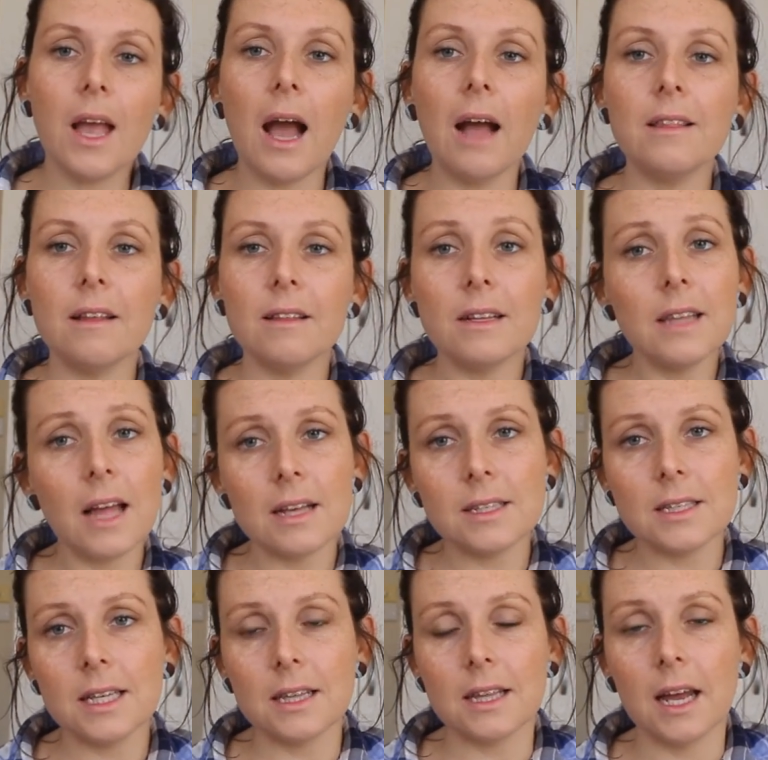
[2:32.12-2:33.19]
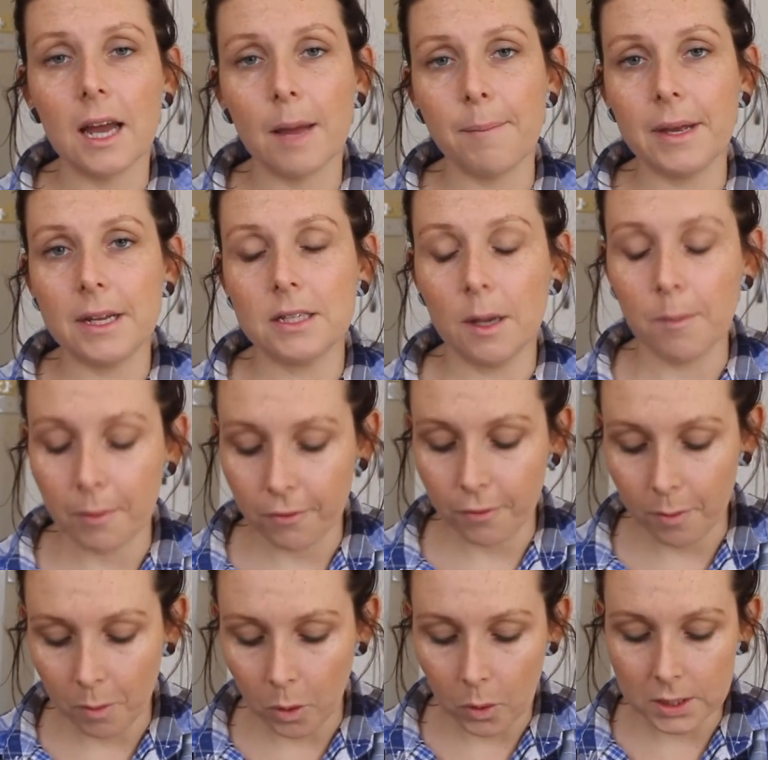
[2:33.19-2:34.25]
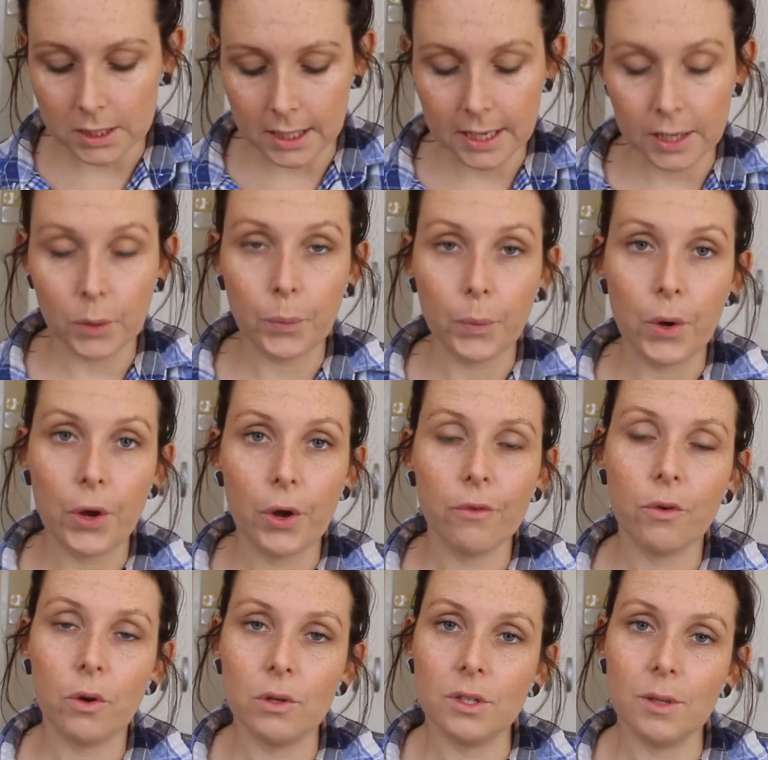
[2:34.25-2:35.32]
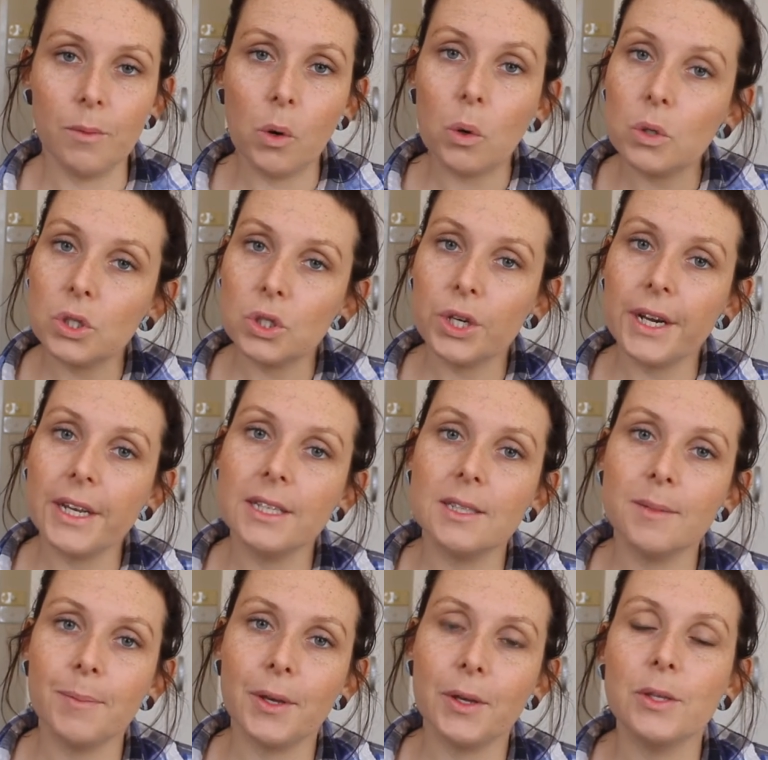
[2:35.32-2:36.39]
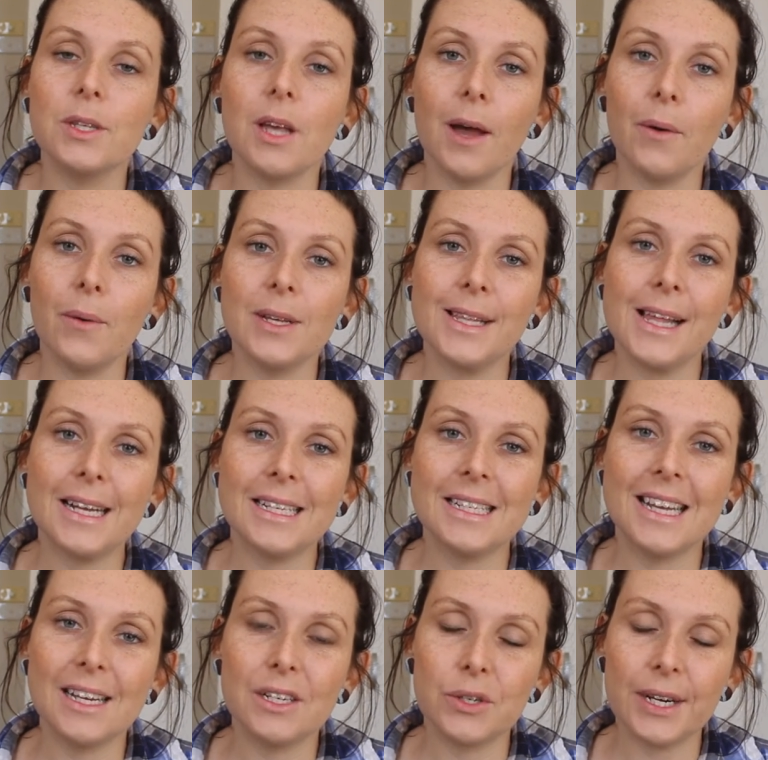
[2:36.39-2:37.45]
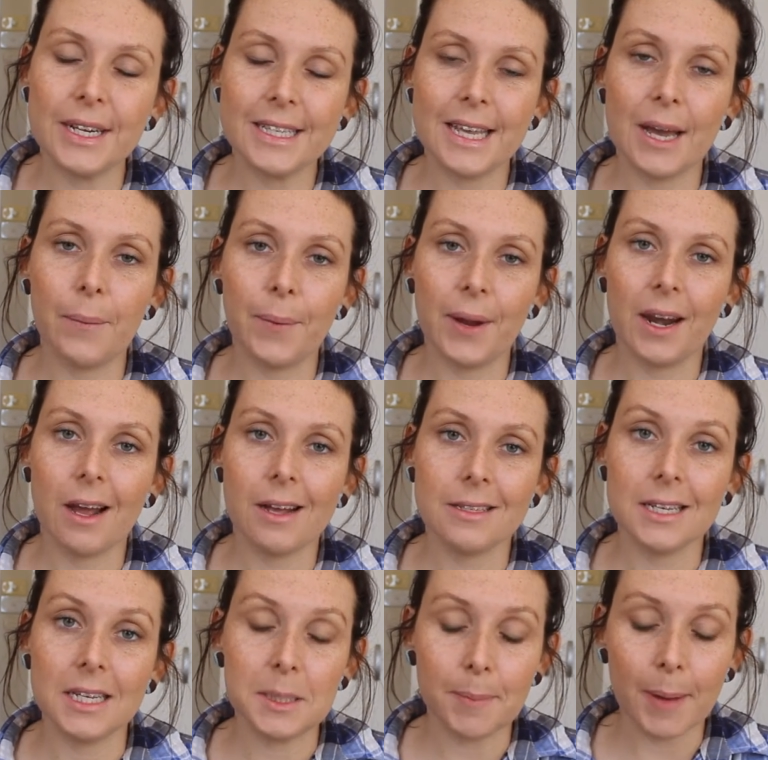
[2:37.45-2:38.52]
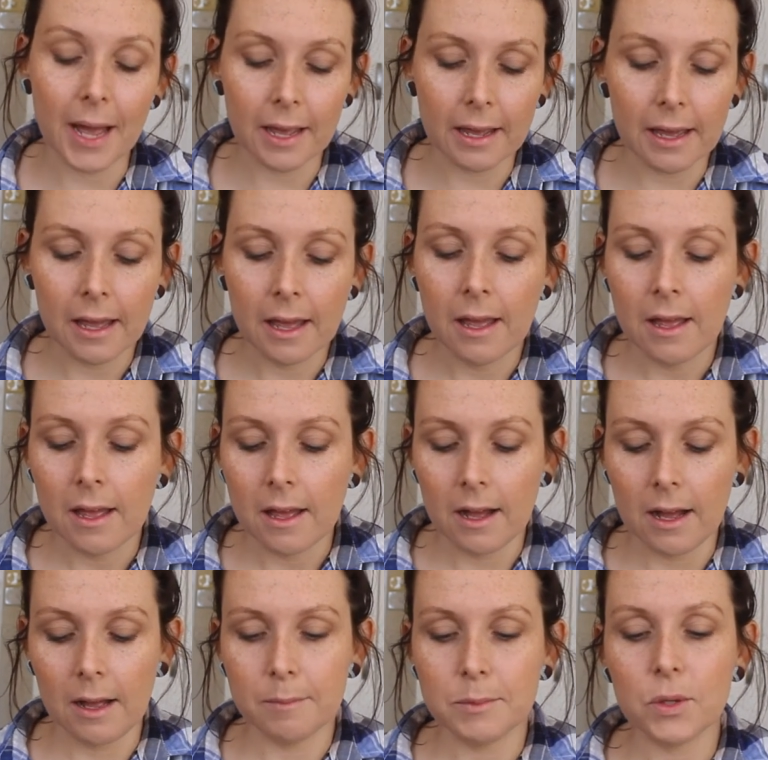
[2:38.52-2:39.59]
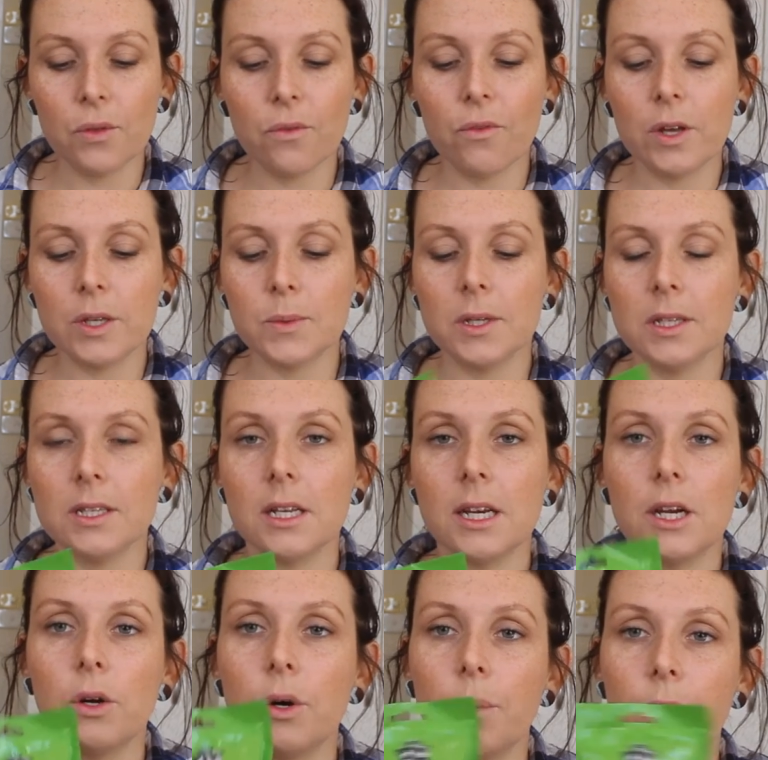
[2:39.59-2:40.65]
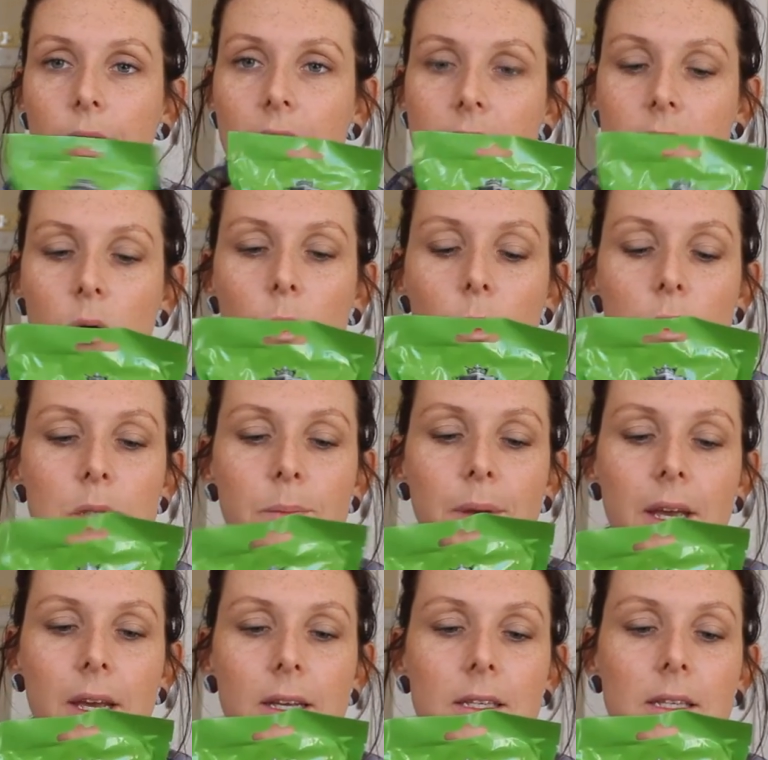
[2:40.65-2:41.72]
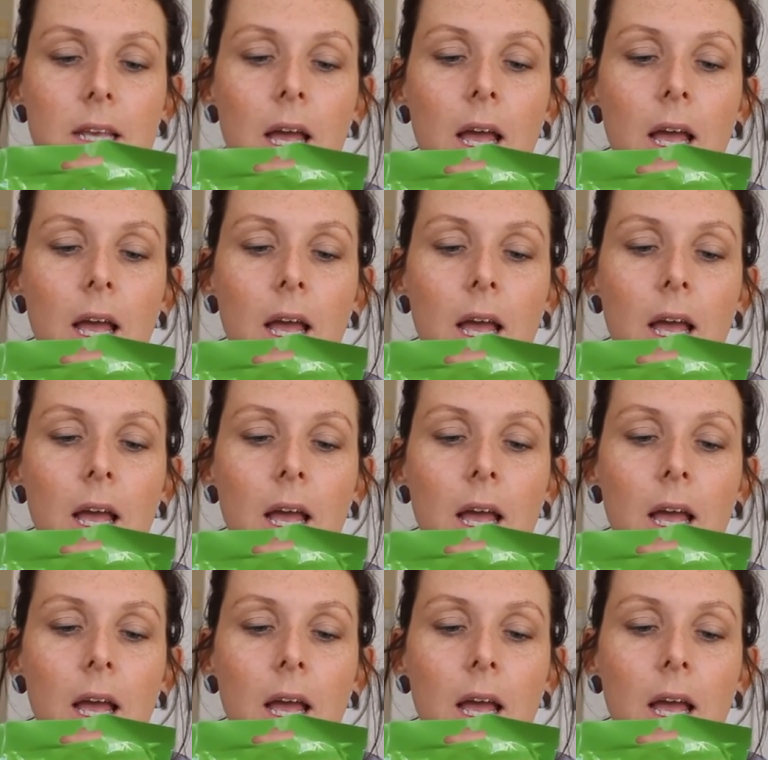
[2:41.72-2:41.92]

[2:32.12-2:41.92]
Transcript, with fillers: And then the last thing that I picked up from Horseland were of course some horse treats, because I always like to take treats out when I see Spike. So the first ones that I got were these Horse Fix